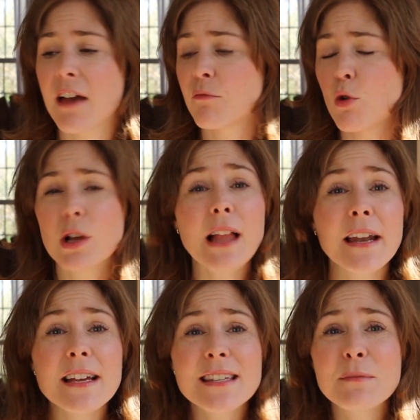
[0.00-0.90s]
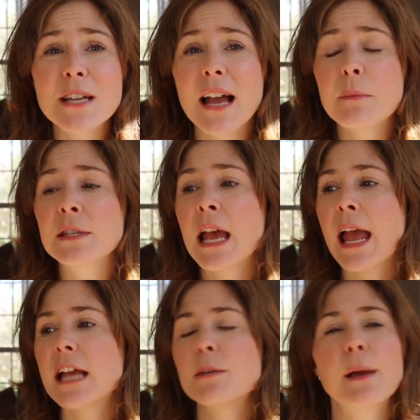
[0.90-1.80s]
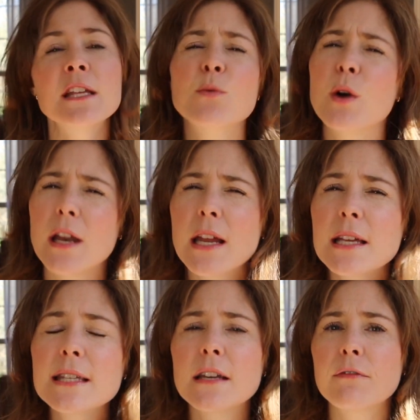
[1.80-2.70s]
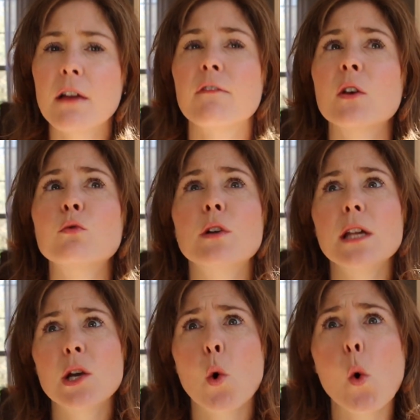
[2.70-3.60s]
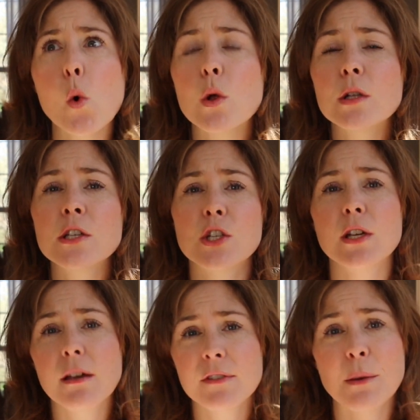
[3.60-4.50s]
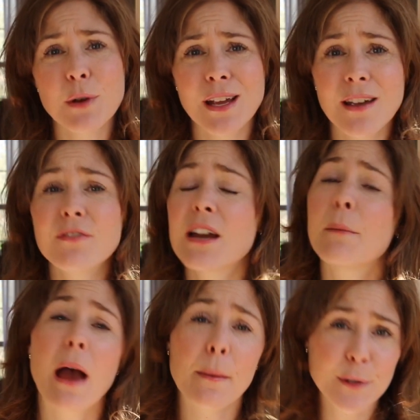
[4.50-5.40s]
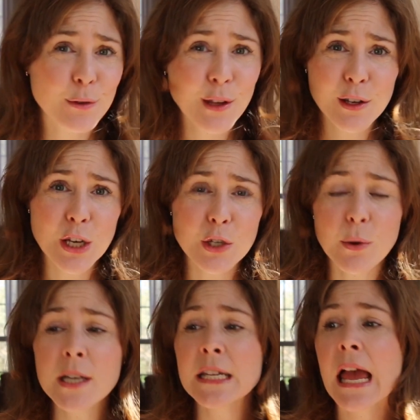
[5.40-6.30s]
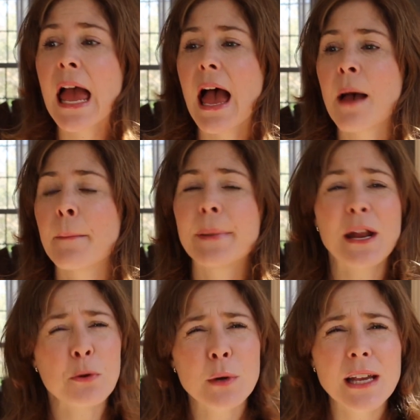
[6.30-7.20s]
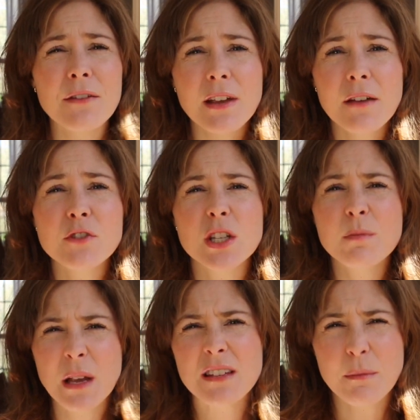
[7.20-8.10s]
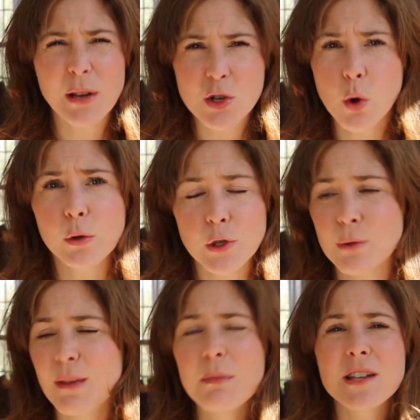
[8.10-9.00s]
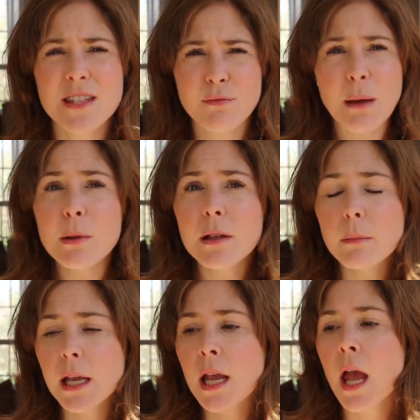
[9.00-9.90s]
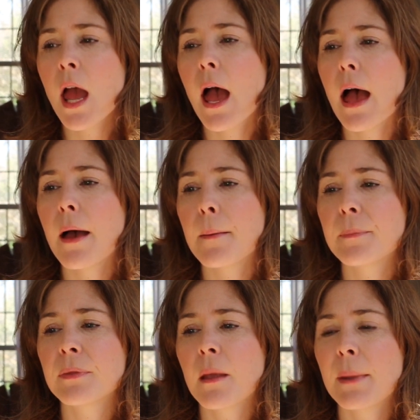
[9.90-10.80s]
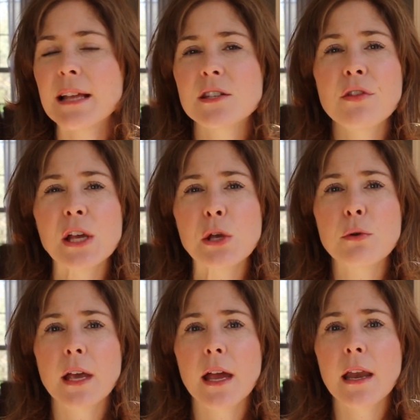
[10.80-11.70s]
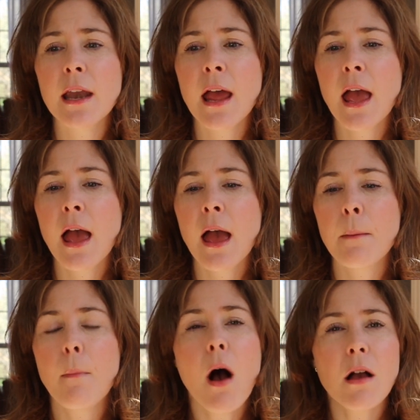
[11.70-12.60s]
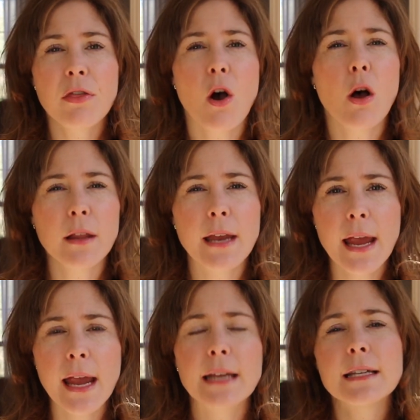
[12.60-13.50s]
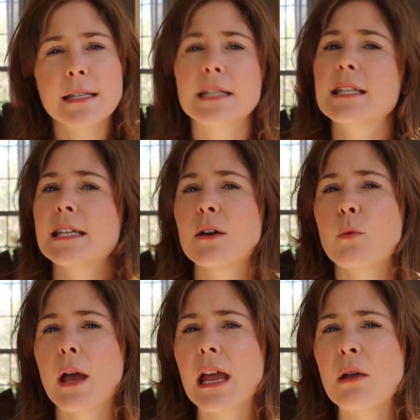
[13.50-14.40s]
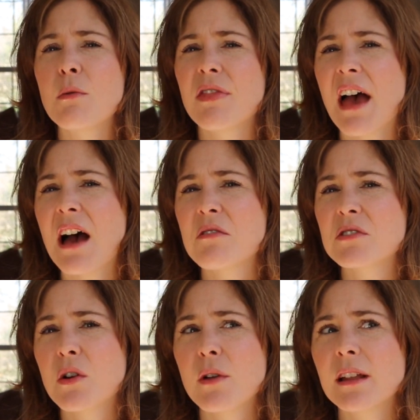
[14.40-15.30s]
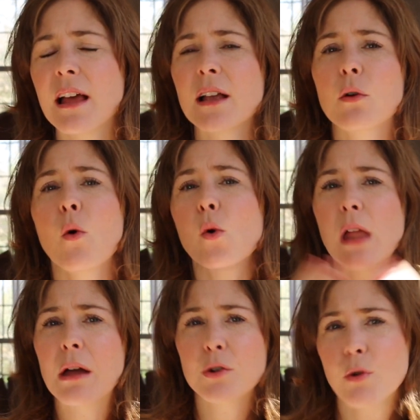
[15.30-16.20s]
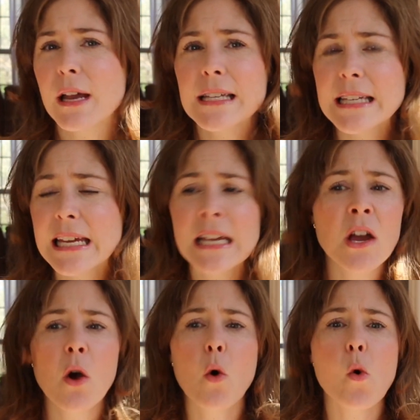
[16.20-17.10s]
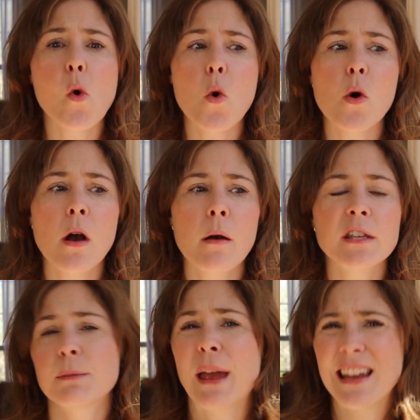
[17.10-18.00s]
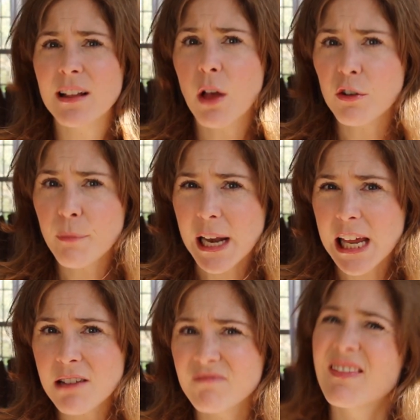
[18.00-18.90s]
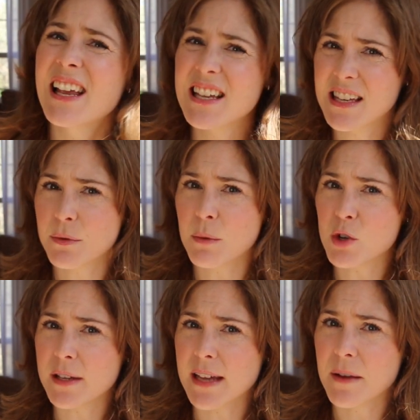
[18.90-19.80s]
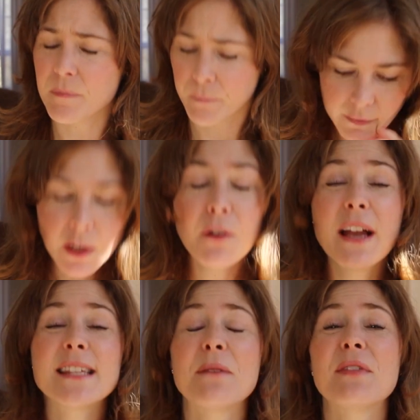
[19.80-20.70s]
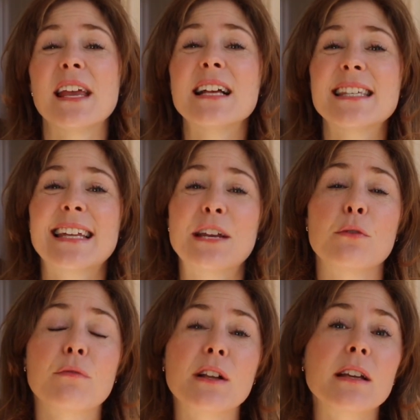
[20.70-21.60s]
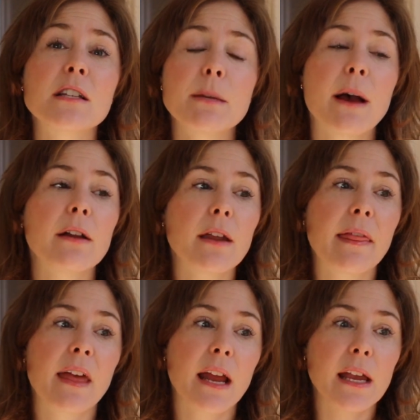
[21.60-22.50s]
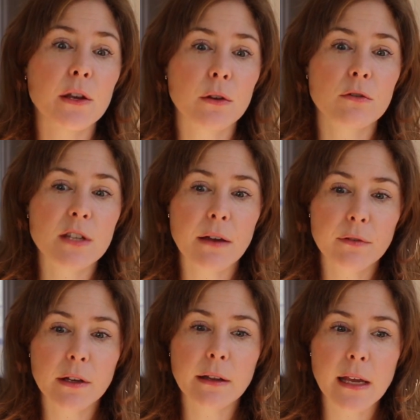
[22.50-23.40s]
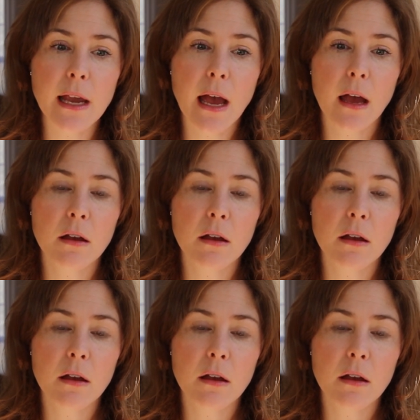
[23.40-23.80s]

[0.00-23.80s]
have more clutter sometimes. It depends what it is, and if I feel really called to give someone a gift, I'm absolutely going to do it. But I don't want to give a gift just because I'm being told to. Maybe it's the rebel in me, but I still think you can mark the holiday in a sincere way without going like all out crazy or spending a lot of money. I guess that's what I'm trying to say. All right, something else that I don't feel guilty about and that I definitely